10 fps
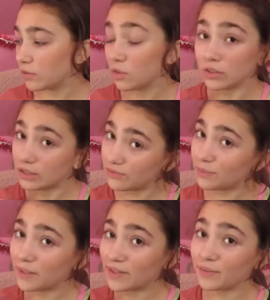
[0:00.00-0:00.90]
will look even
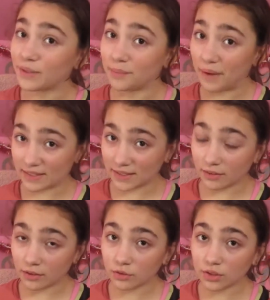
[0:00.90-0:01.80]
better when the
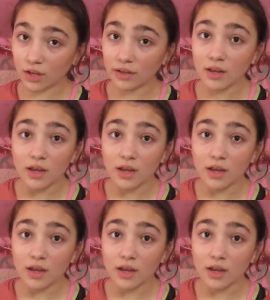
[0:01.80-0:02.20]
mascara goes on.